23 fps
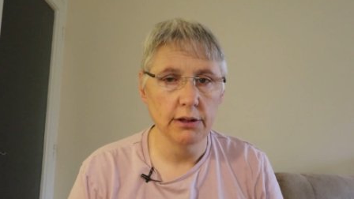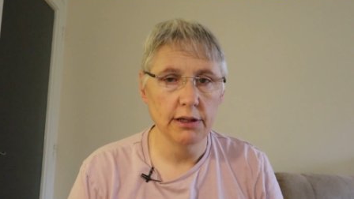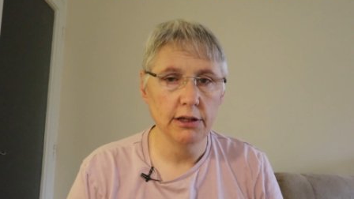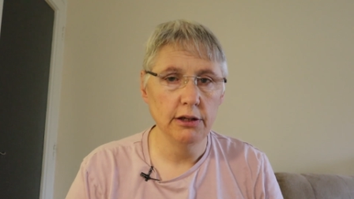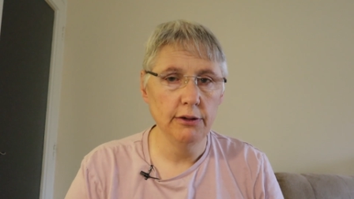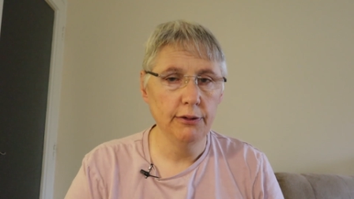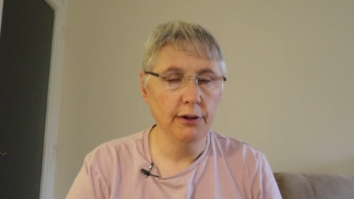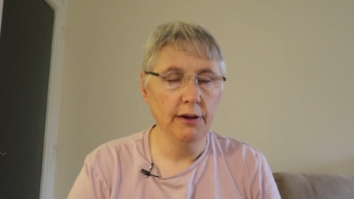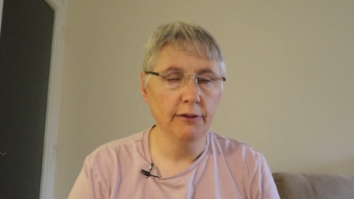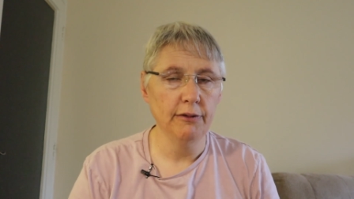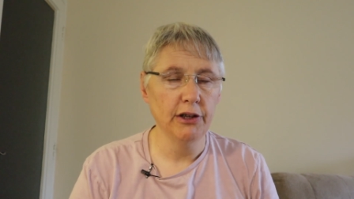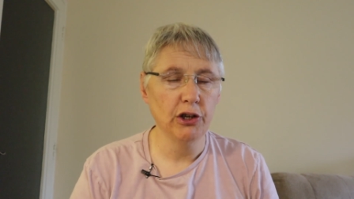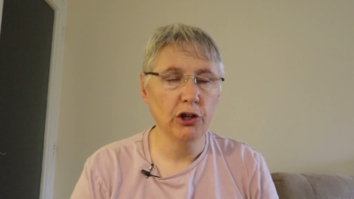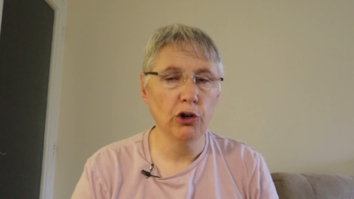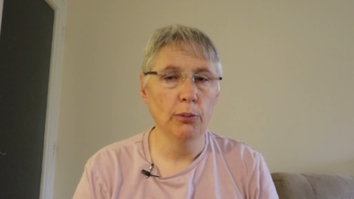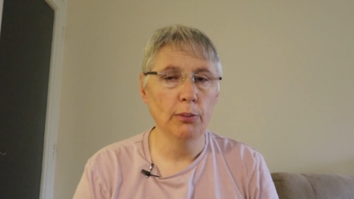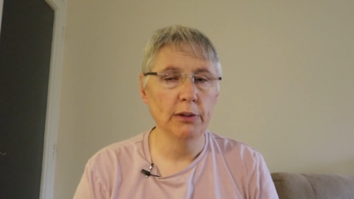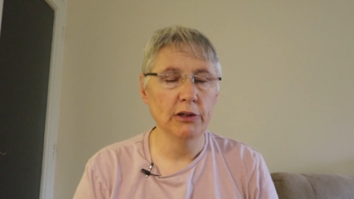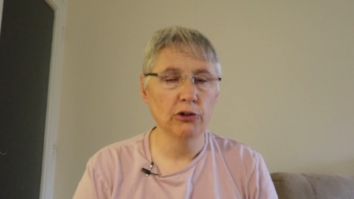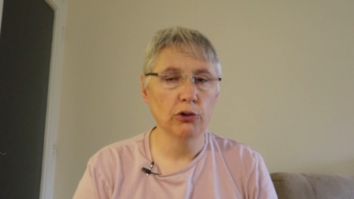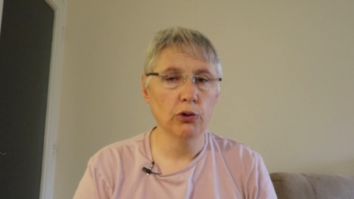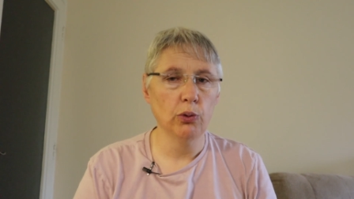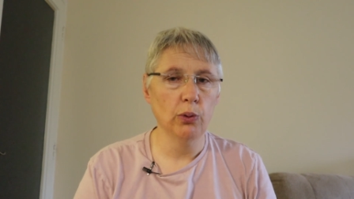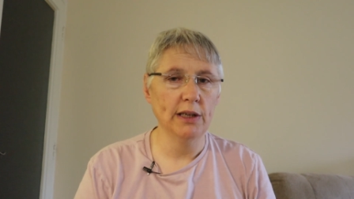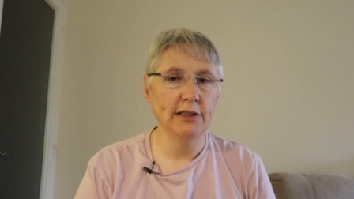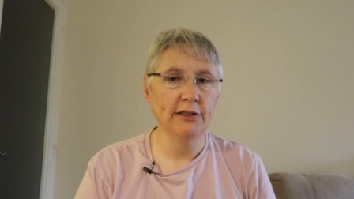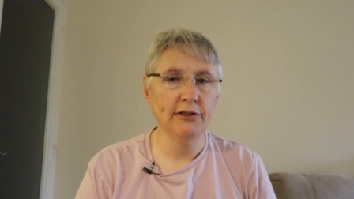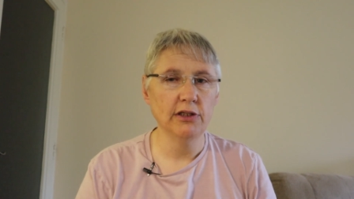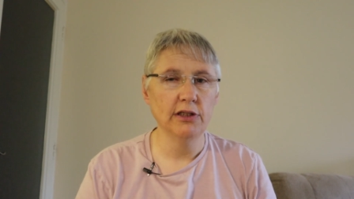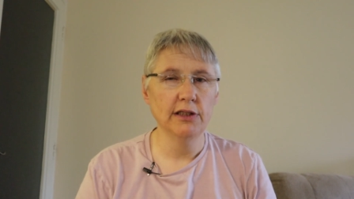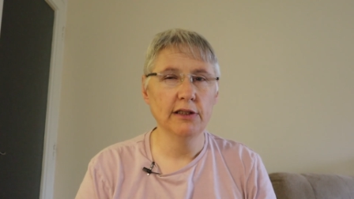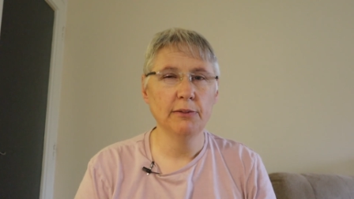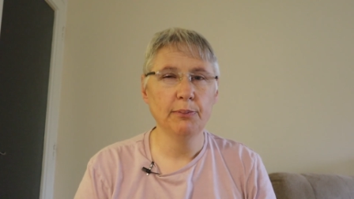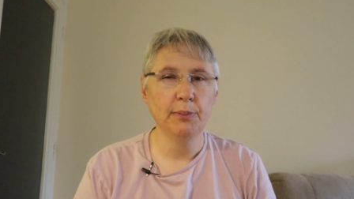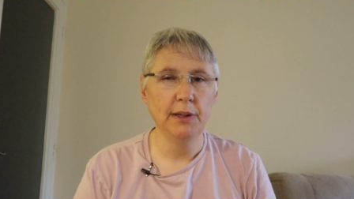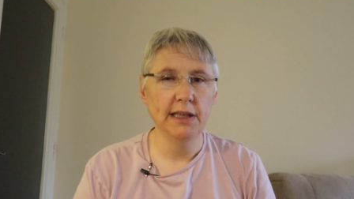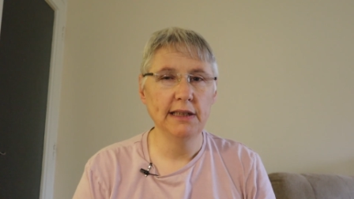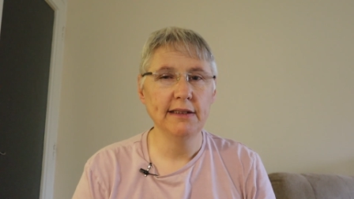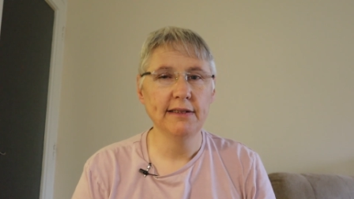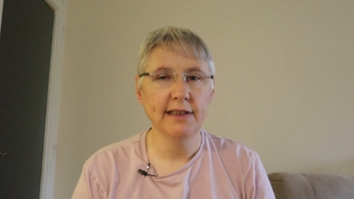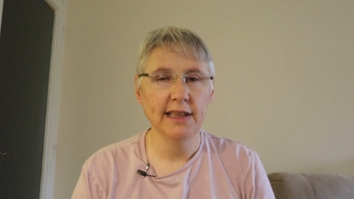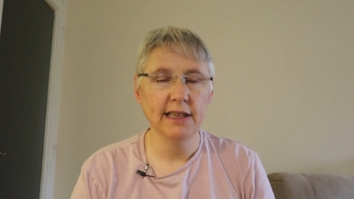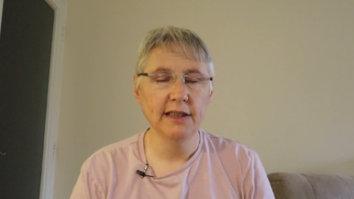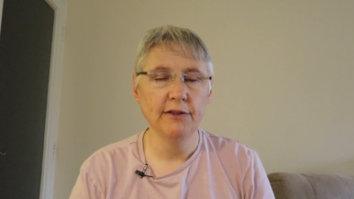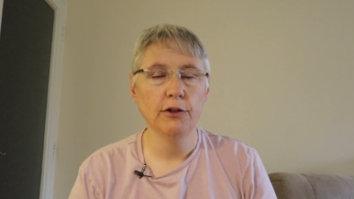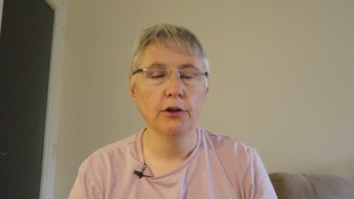And if you have any comments or questions,
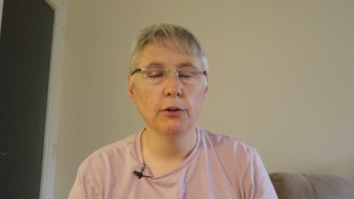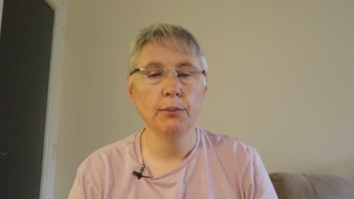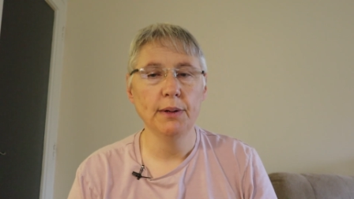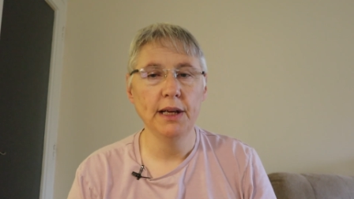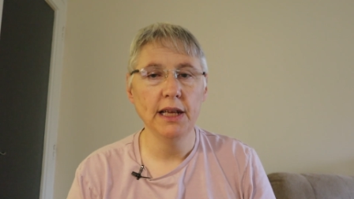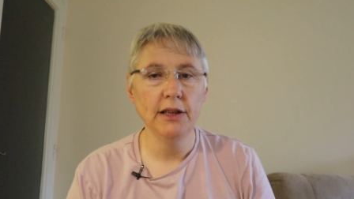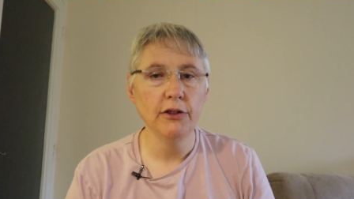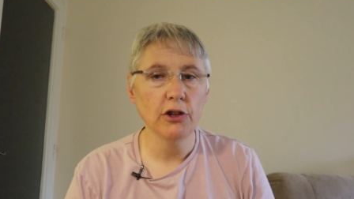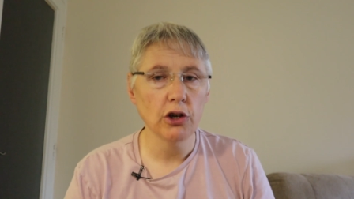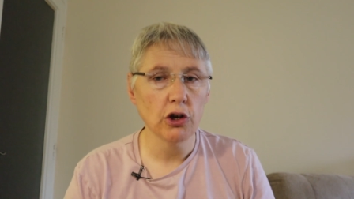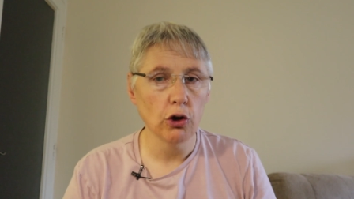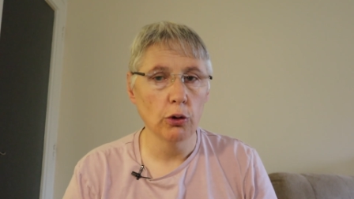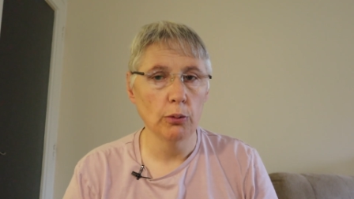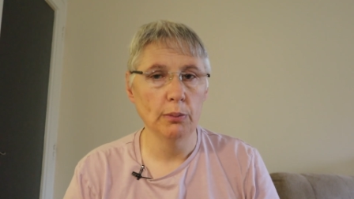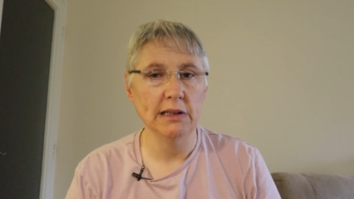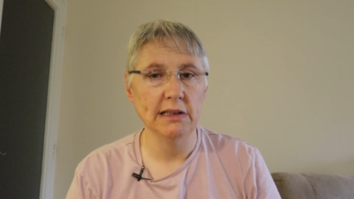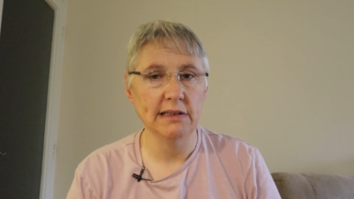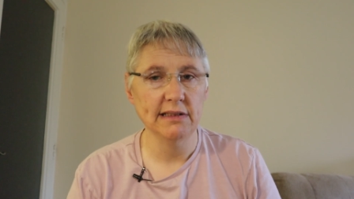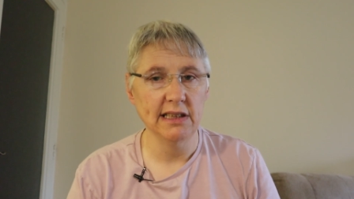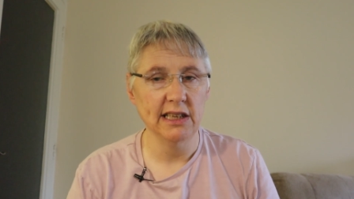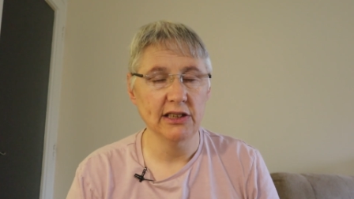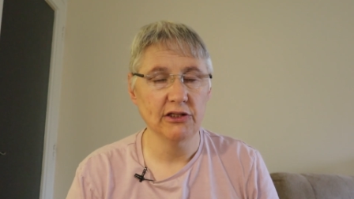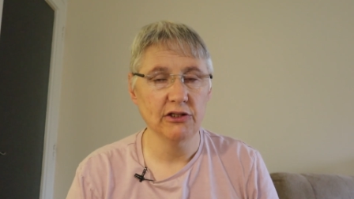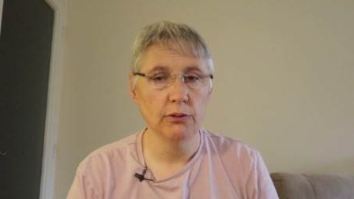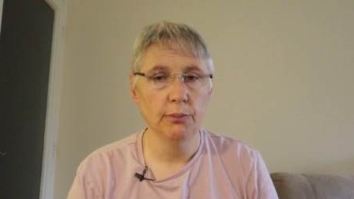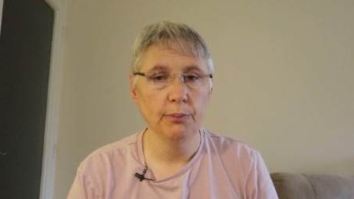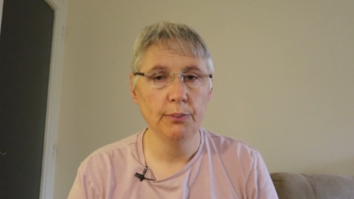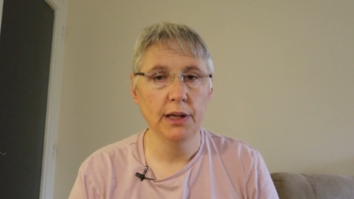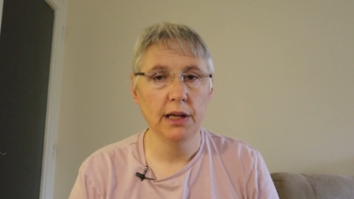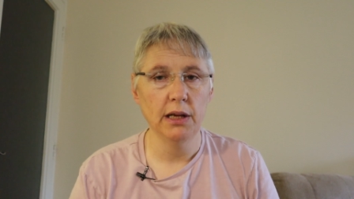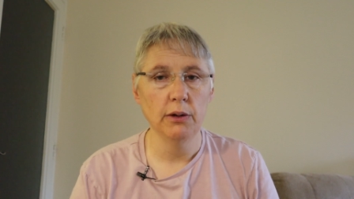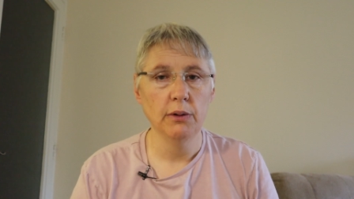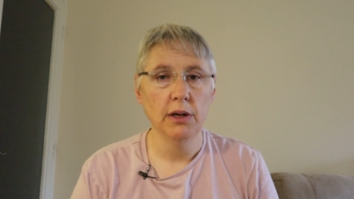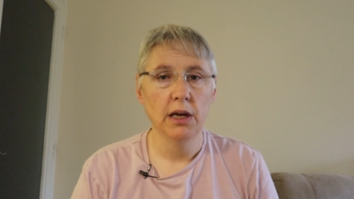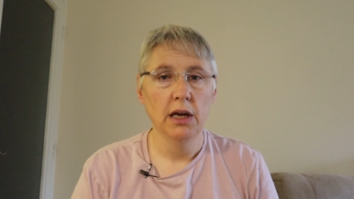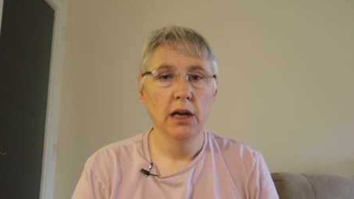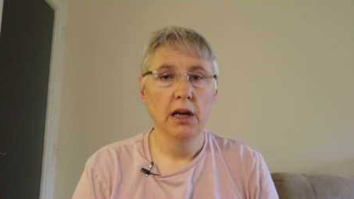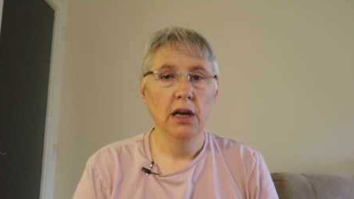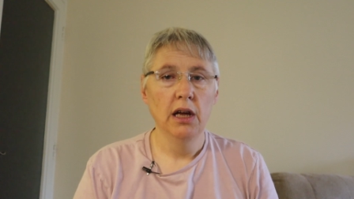please leave them in the comment section below,